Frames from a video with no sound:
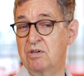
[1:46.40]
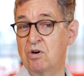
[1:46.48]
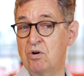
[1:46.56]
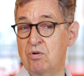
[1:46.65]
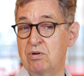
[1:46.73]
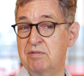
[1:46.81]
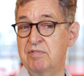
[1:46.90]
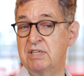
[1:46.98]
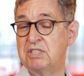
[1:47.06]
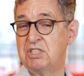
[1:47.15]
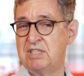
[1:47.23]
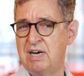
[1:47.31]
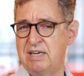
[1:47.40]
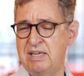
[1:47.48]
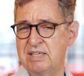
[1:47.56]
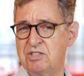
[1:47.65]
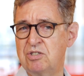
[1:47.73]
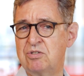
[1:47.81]
The goal of this
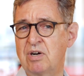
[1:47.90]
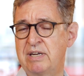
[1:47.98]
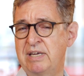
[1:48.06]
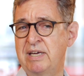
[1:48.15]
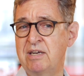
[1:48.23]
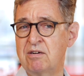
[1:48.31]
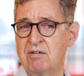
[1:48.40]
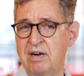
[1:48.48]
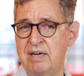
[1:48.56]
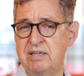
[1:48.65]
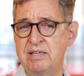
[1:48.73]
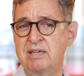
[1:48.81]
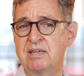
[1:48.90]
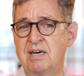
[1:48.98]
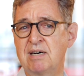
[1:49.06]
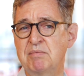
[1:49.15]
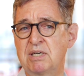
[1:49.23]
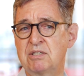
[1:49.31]
study is to try to integrate
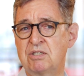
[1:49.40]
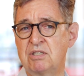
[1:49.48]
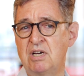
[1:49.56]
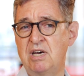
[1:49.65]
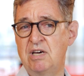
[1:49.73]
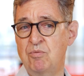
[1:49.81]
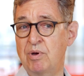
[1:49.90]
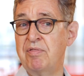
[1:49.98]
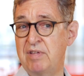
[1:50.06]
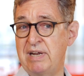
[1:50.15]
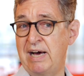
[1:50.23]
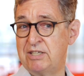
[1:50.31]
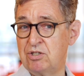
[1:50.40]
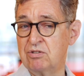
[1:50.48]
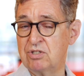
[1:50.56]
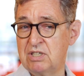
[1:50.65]
economics with the natural